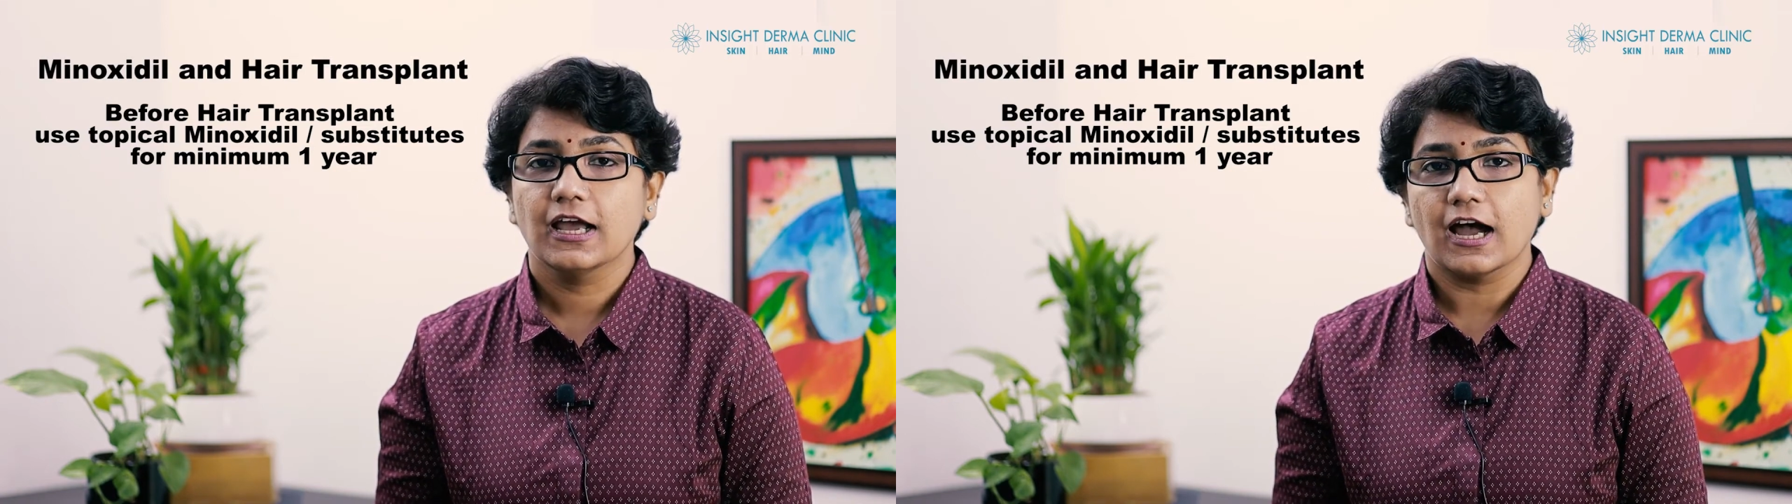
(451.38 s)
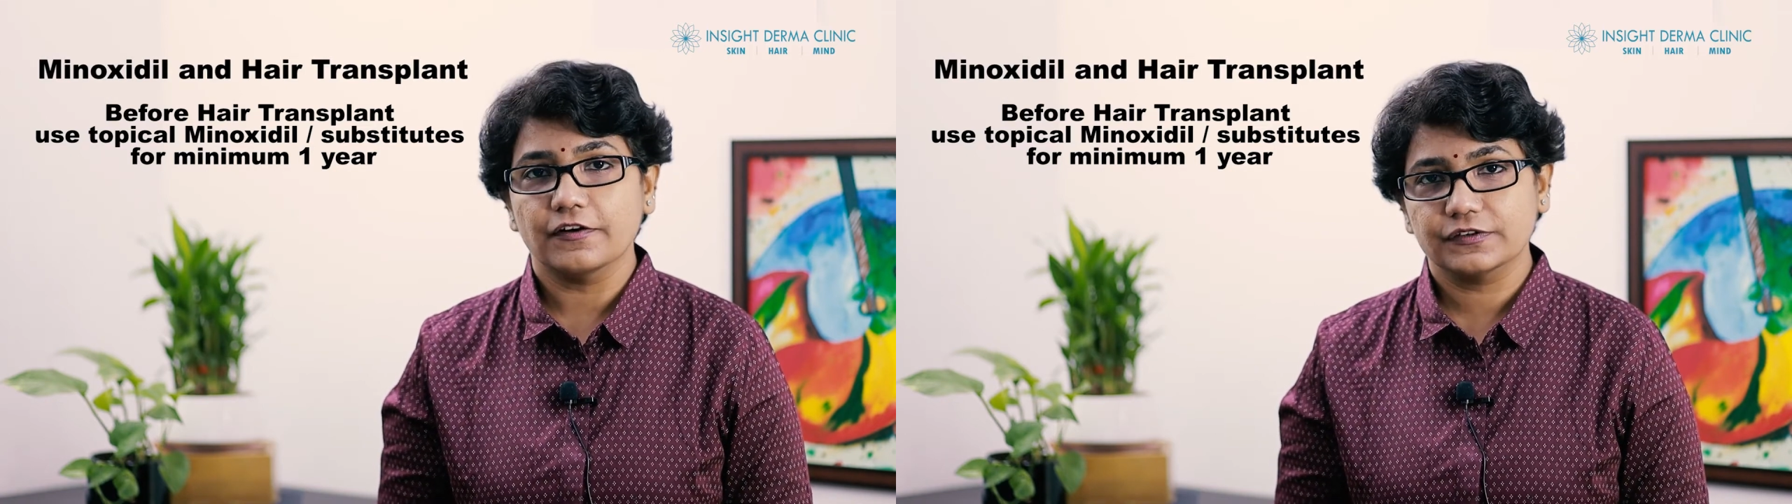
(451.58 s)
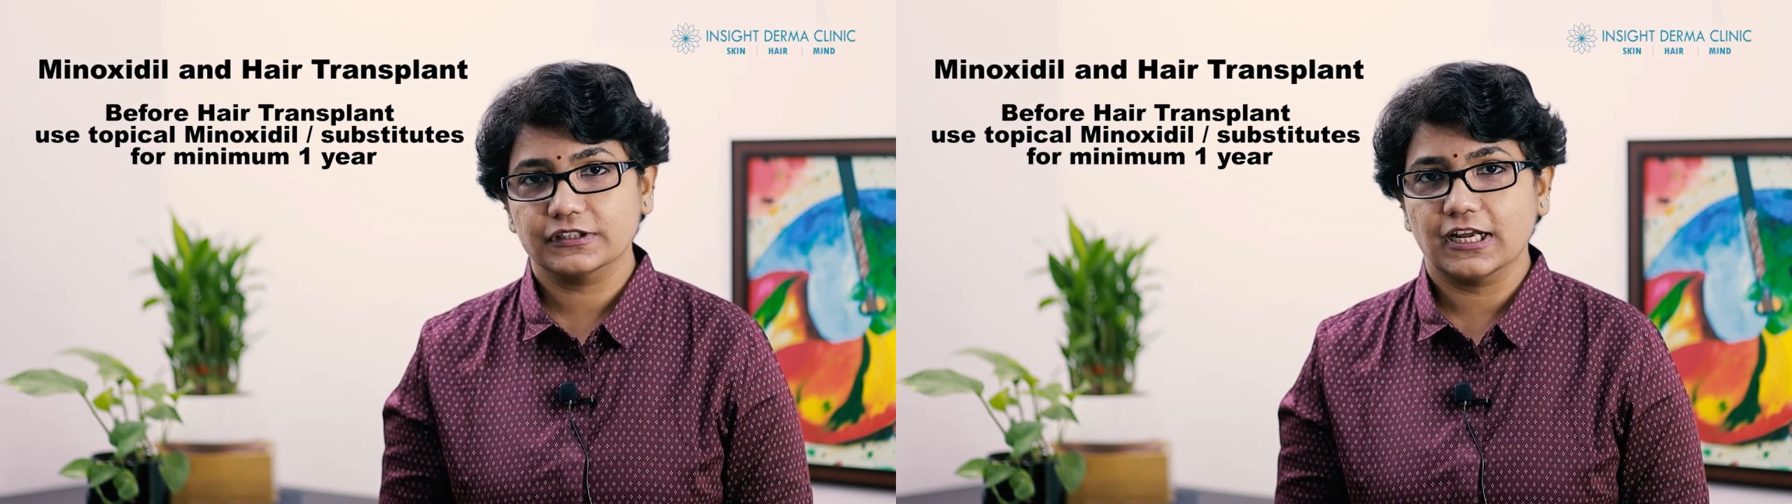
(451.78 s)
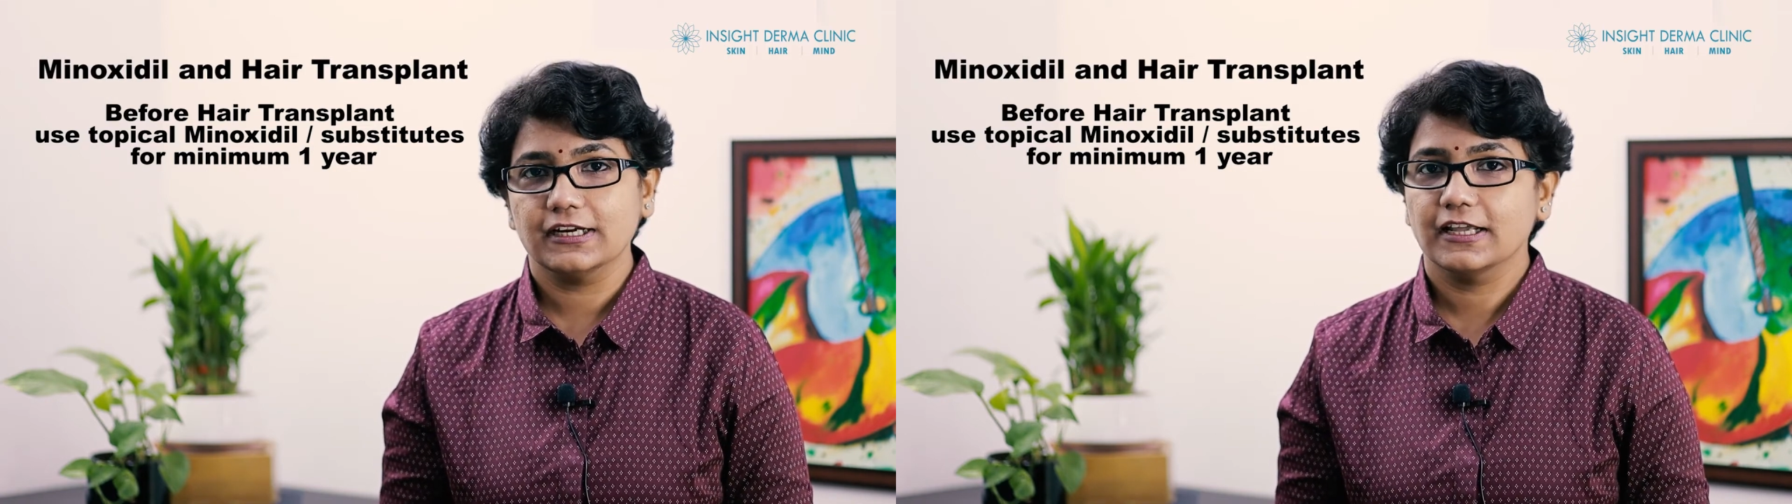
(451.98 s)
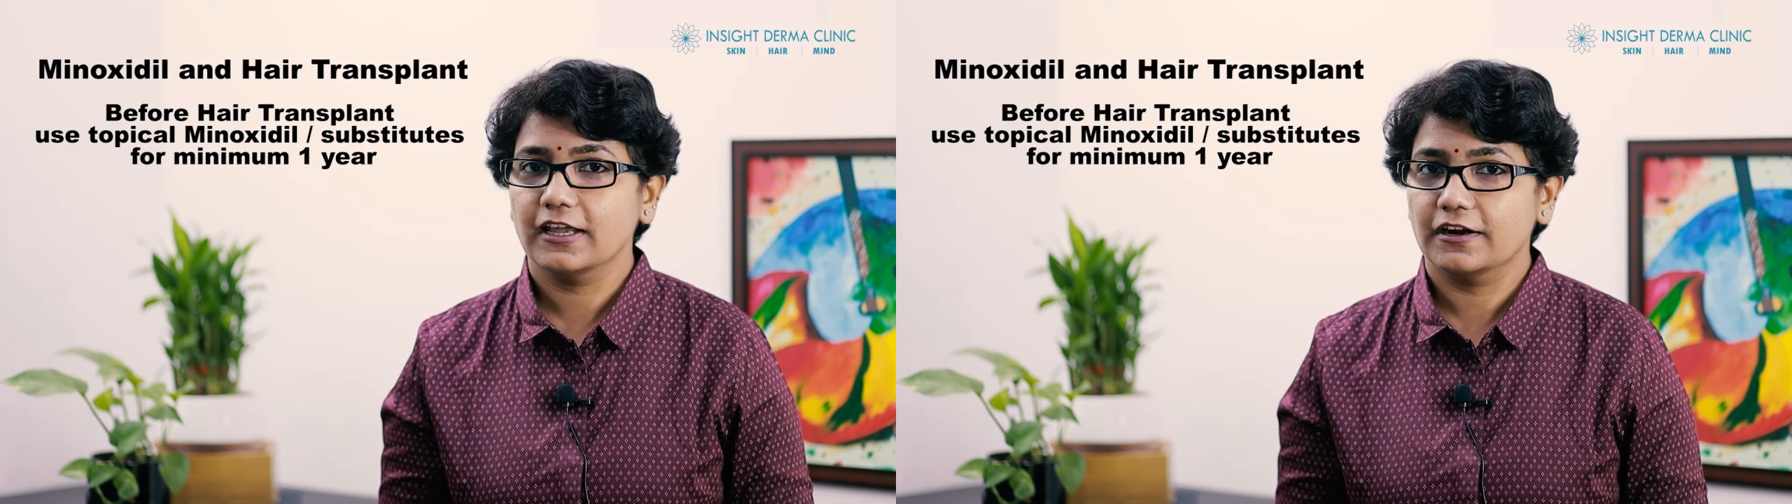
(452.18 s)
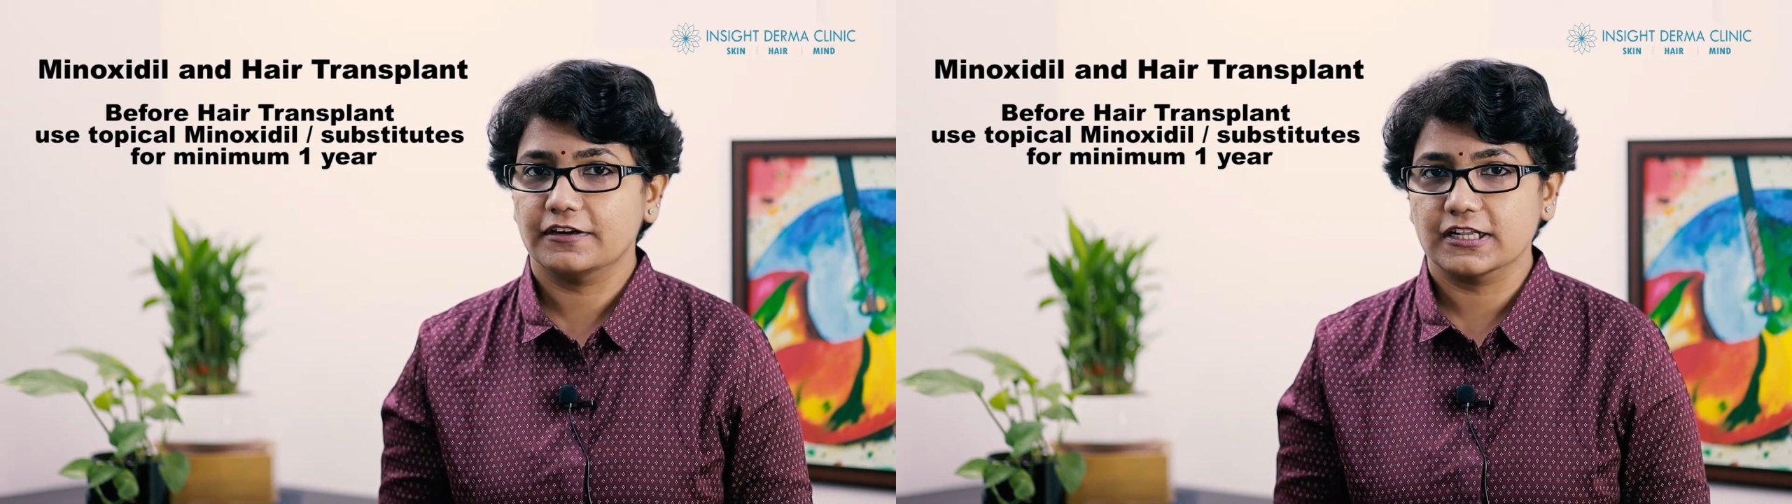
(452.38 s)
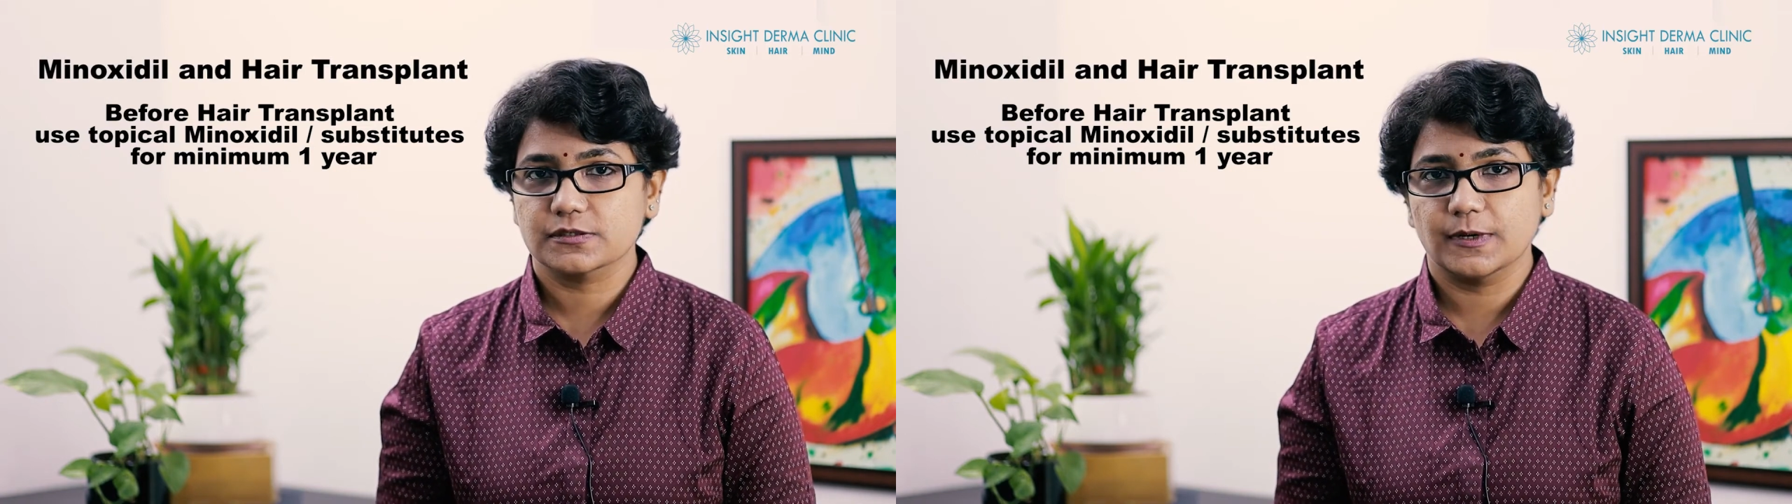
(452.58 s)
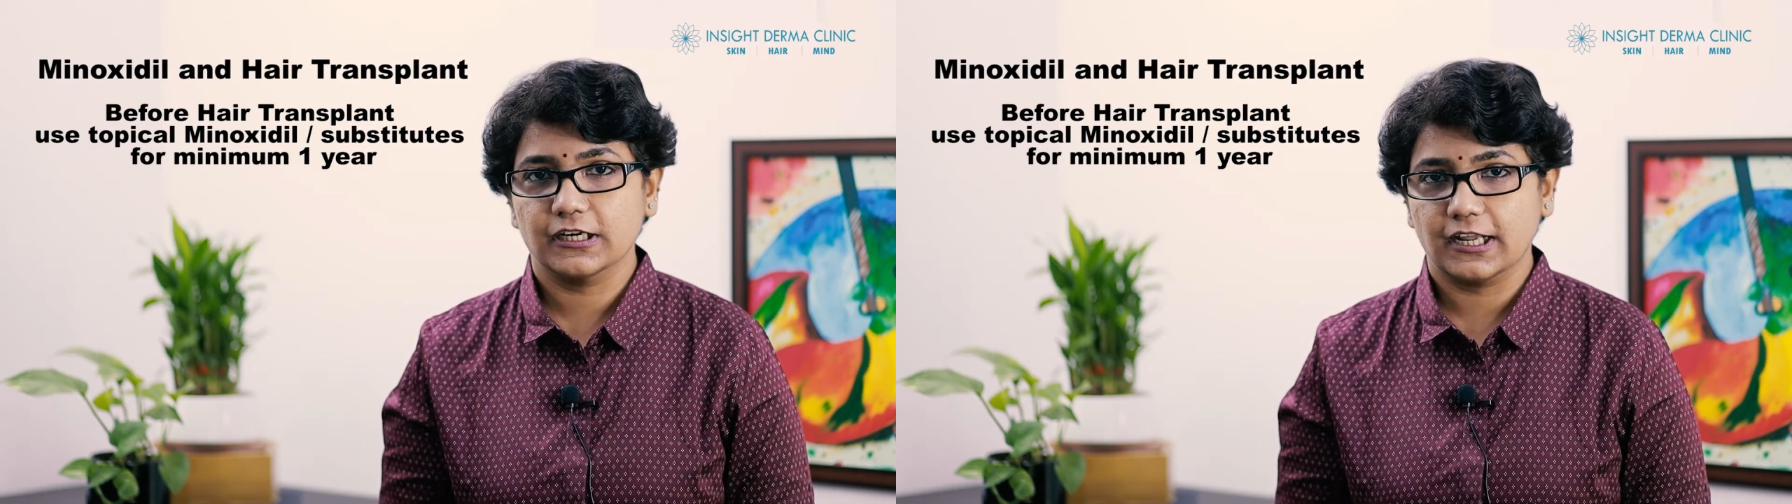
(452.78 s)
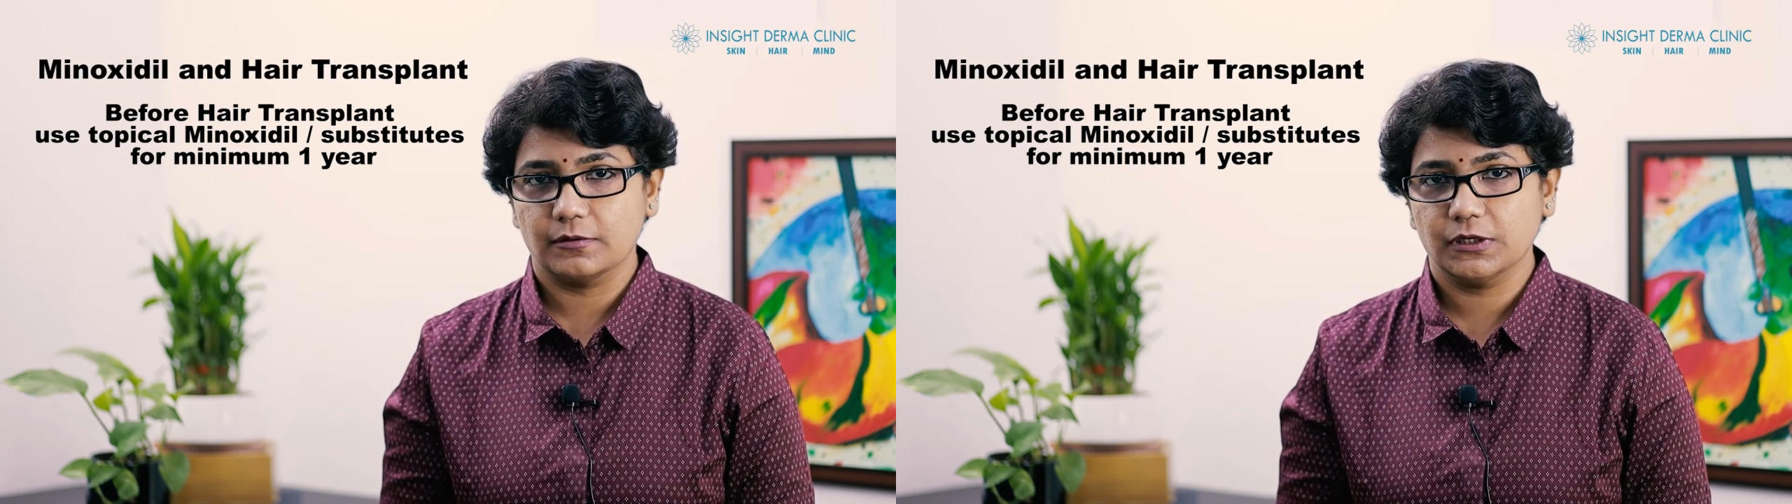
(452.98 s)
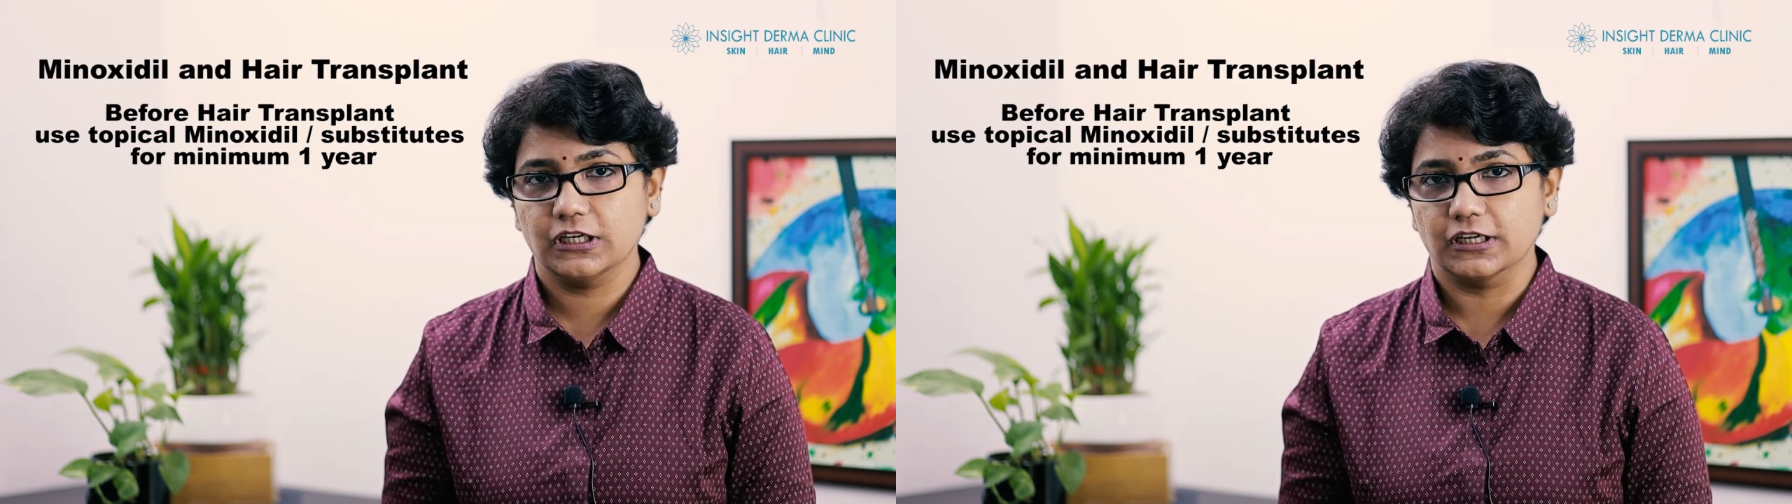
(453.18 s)
After that, hair transplant can
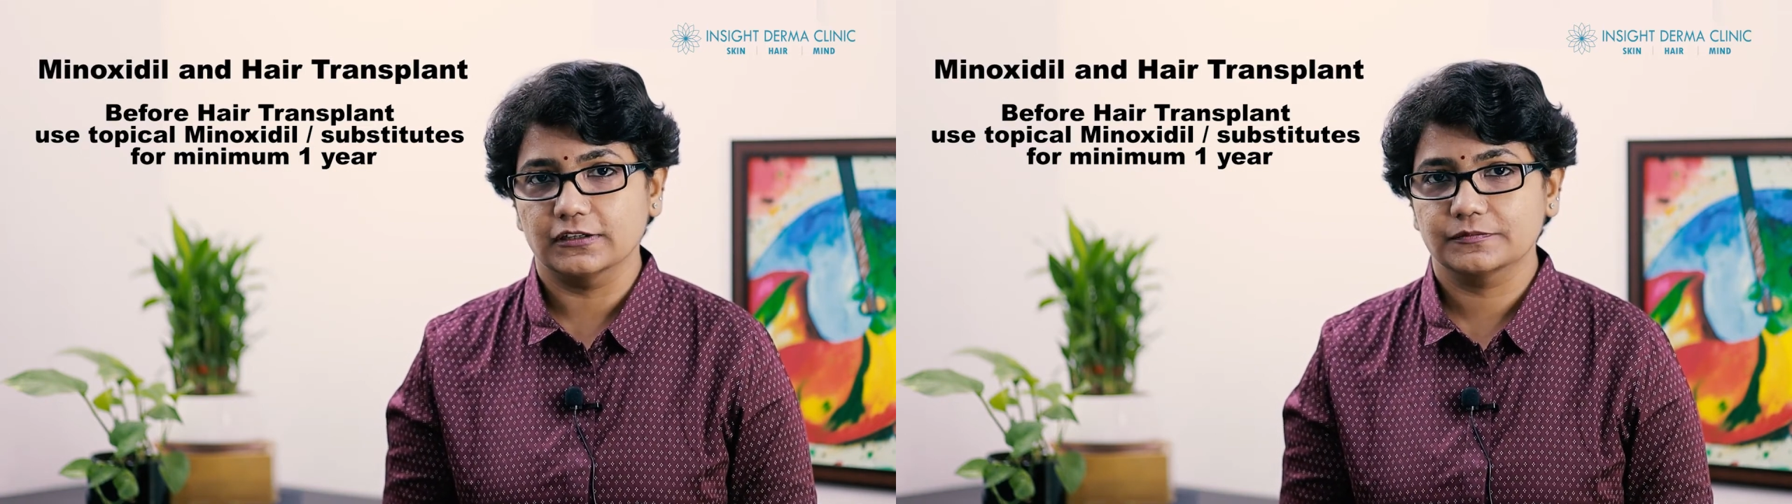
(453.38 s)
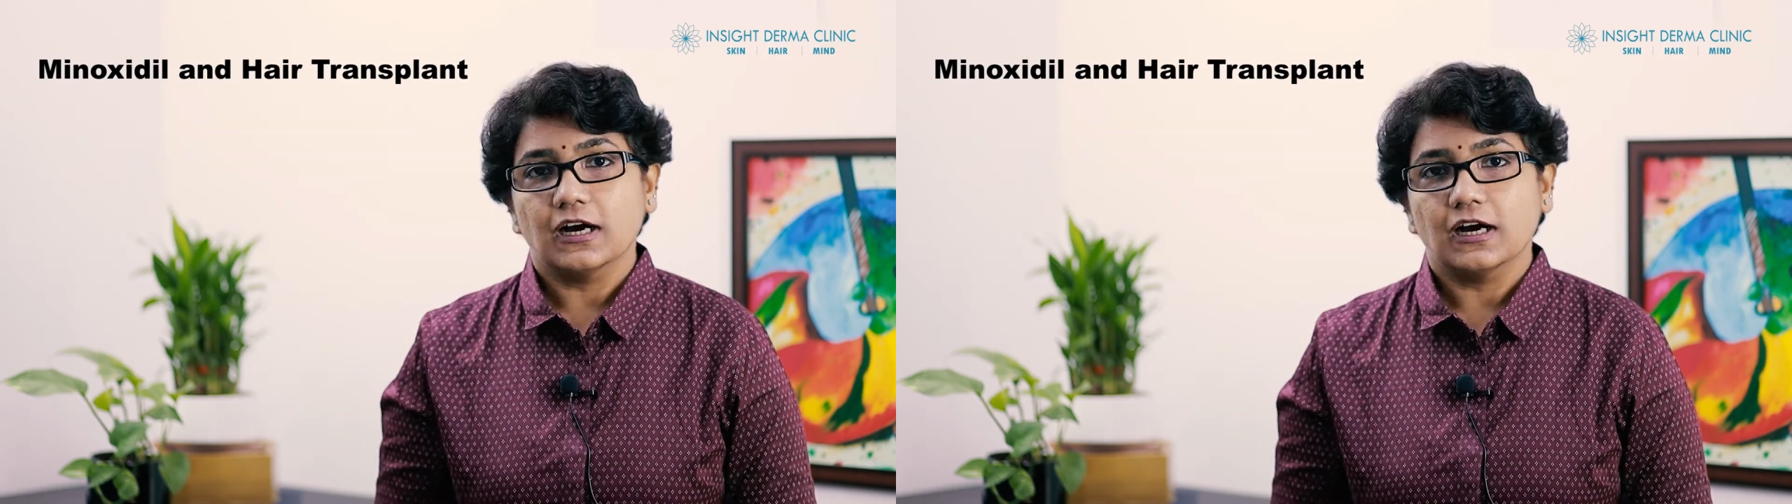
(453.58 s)
be done.